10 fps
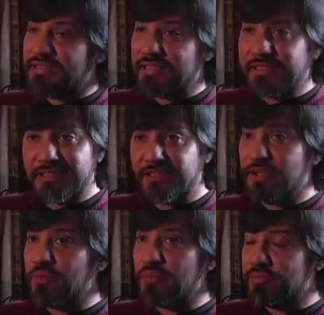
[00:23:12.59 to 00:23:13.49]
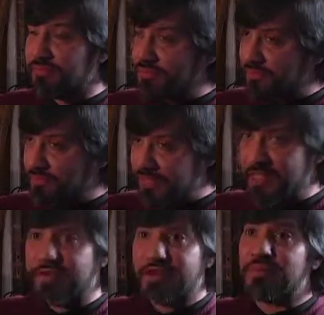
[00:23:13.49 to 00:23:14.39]
There's no
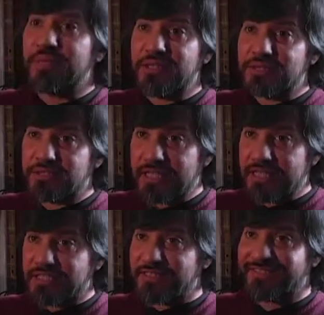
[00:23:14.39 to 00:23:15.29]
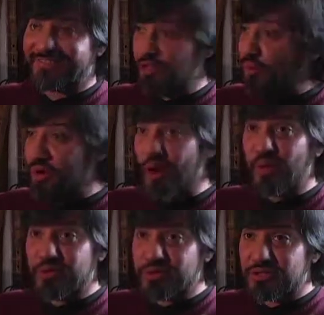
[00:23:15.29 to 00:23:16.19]
definite pitch, yes. No
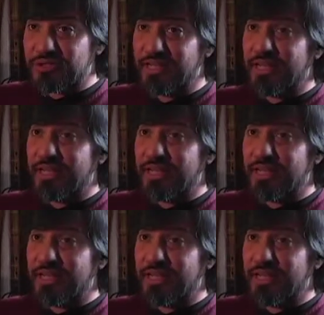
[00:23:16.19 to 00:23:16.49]
notes.